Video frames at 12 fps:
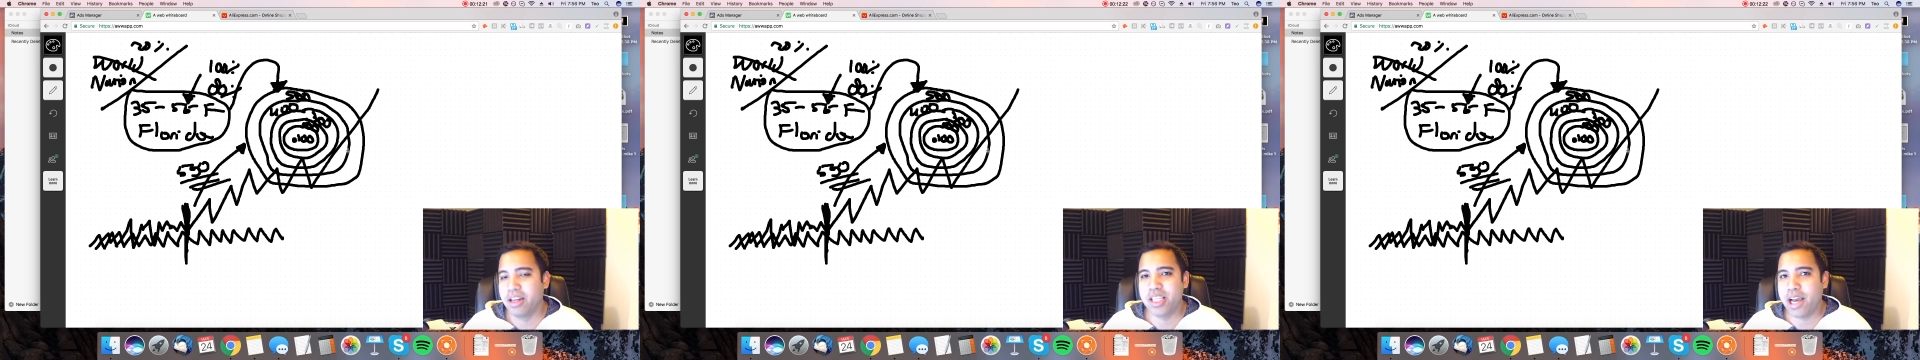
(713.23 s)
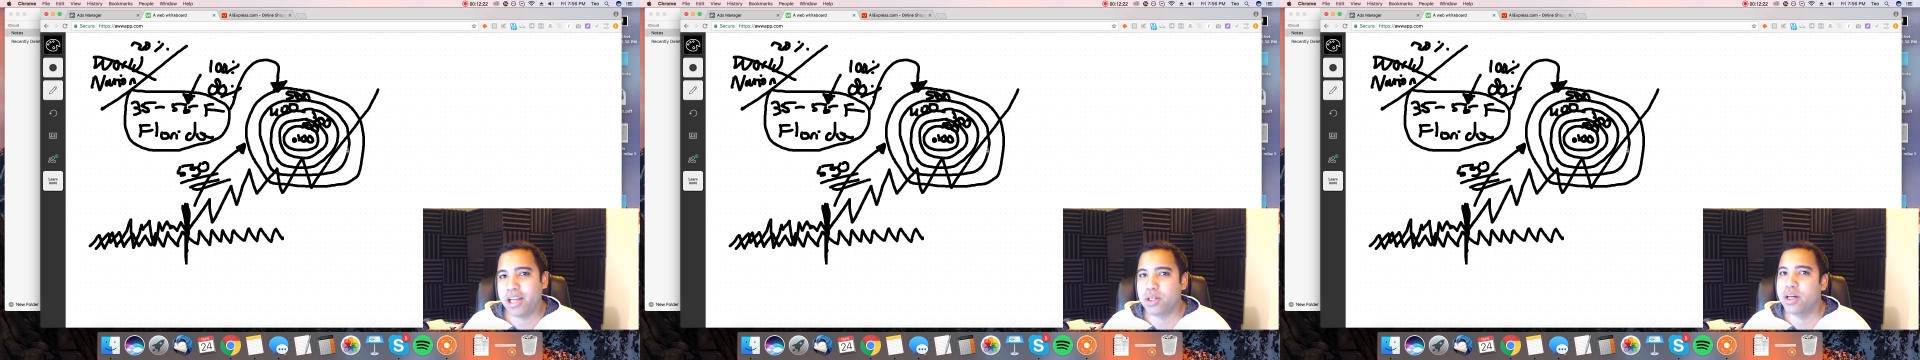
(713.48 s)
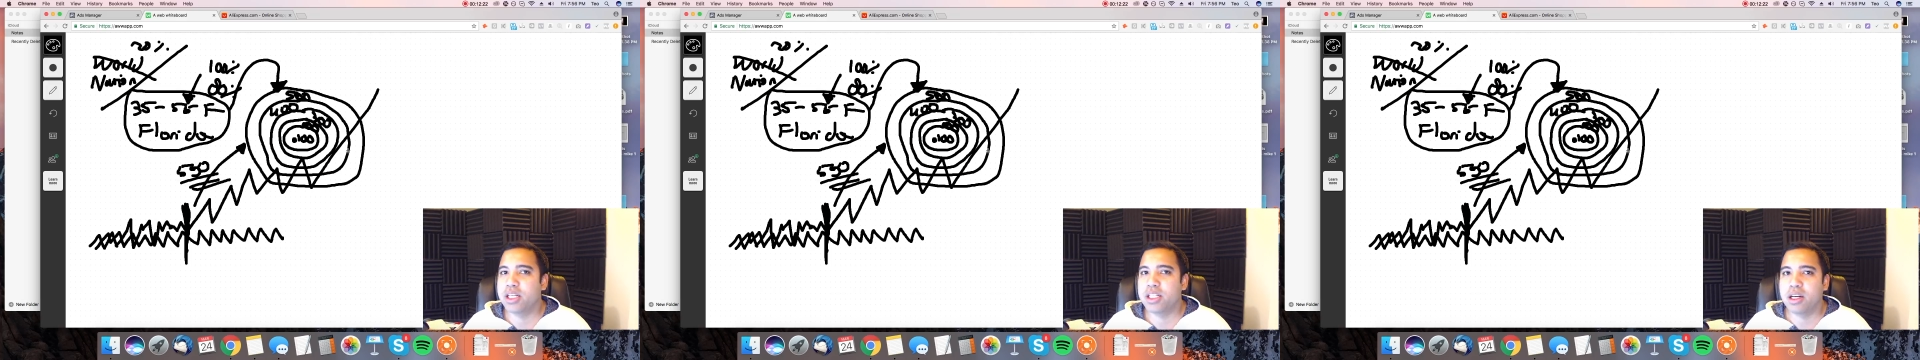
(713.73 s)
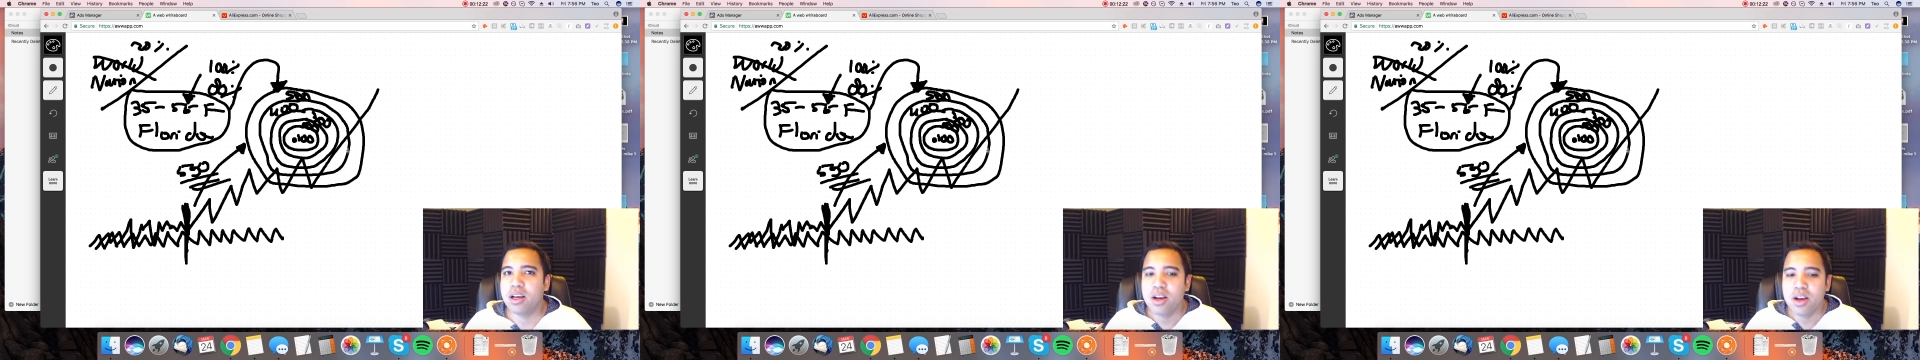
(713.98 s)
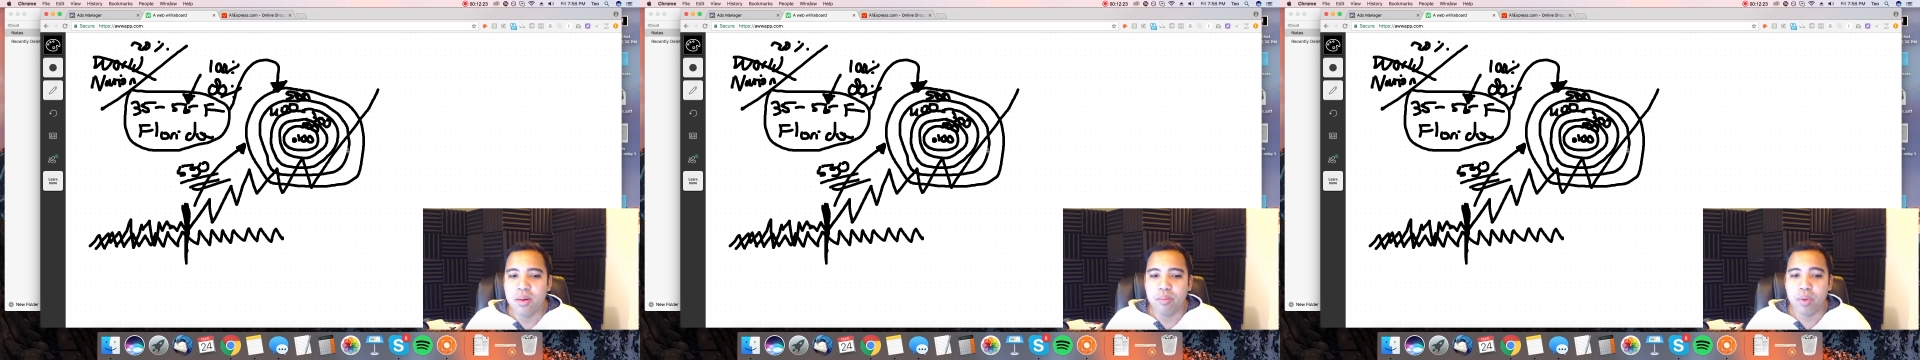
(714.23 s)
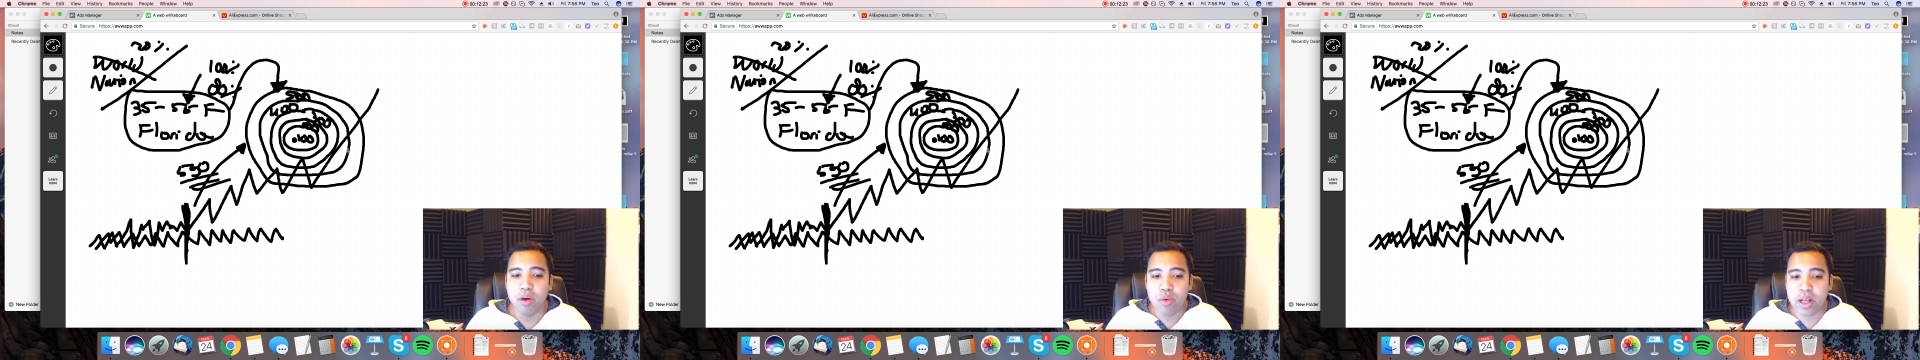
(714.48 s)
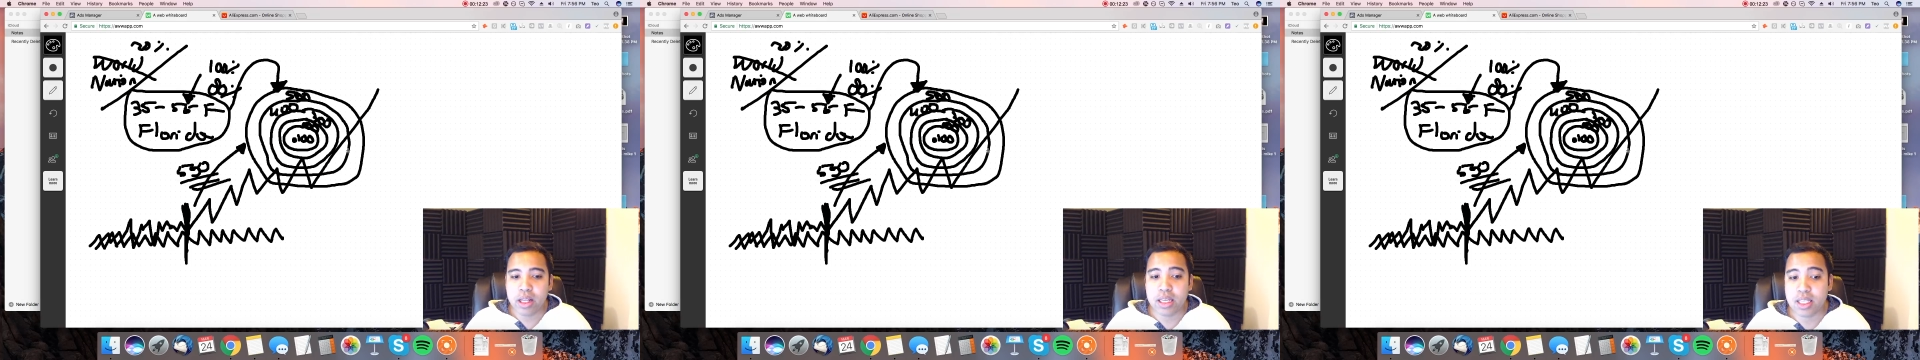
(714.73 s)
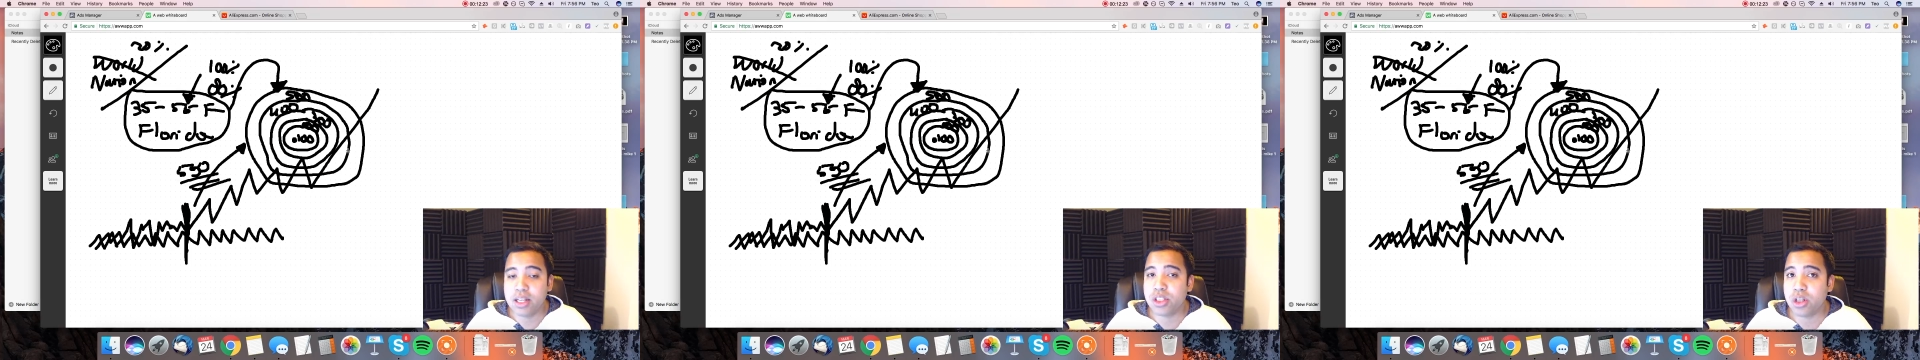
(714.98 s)
exaggeration, but really
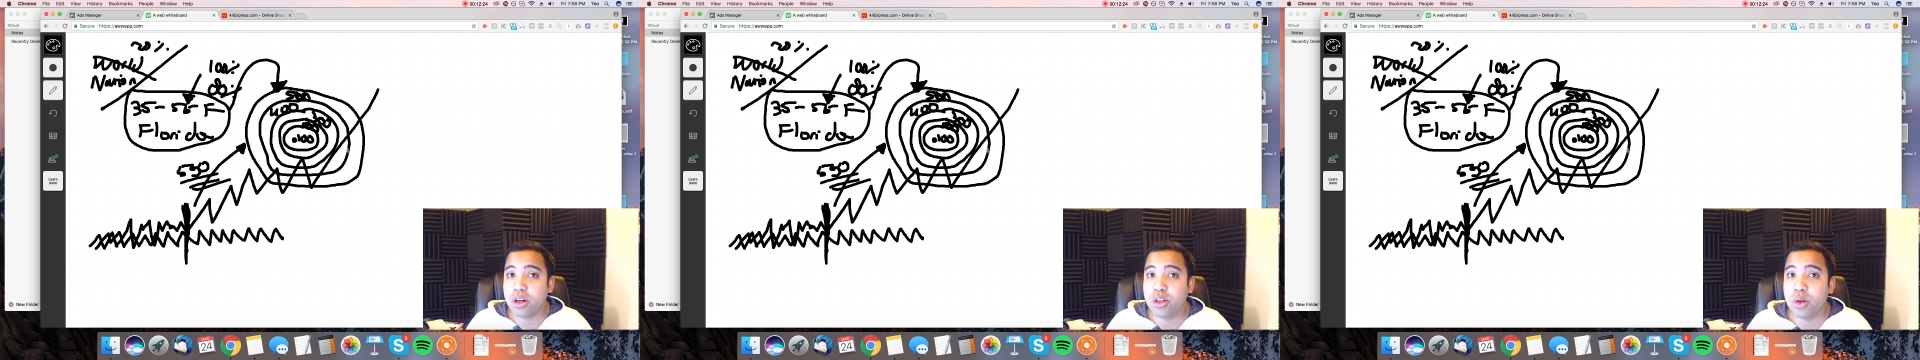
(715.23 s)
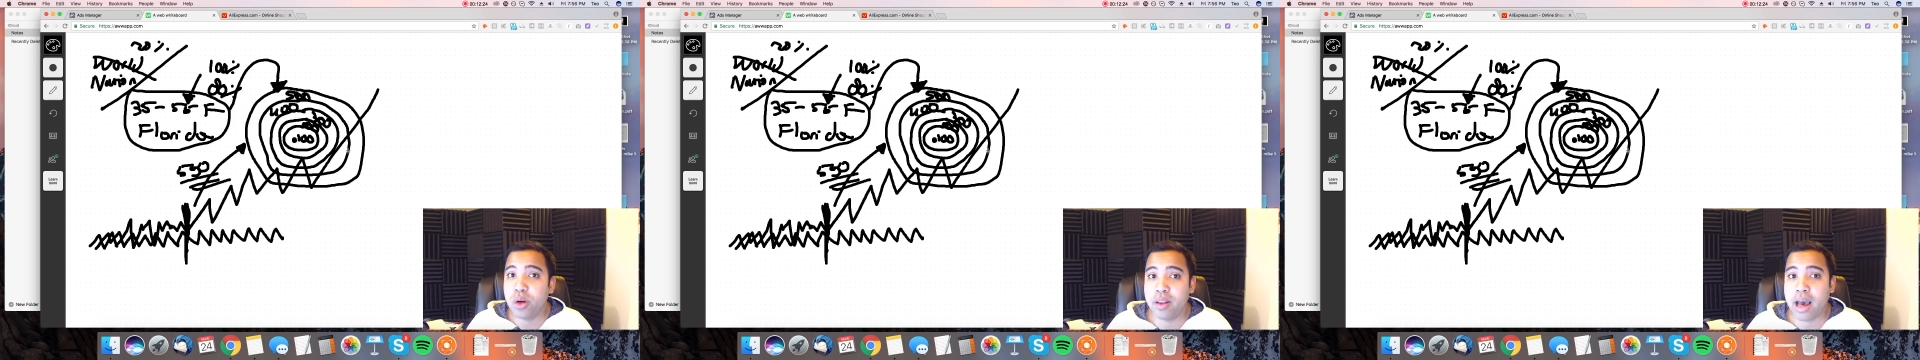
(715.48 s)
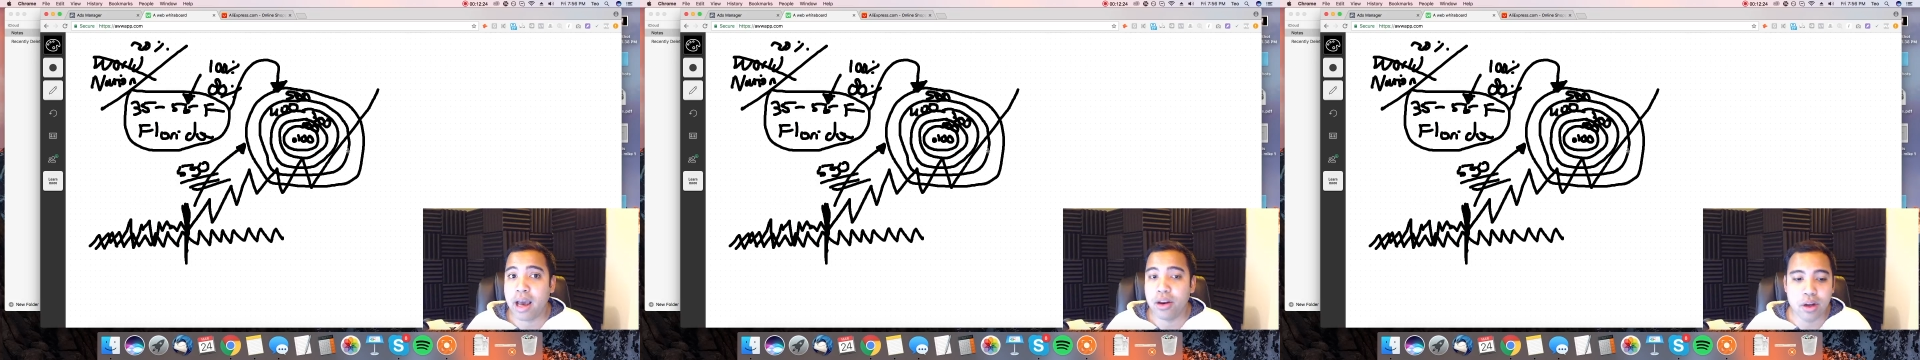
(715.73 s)
it's going to start doing that.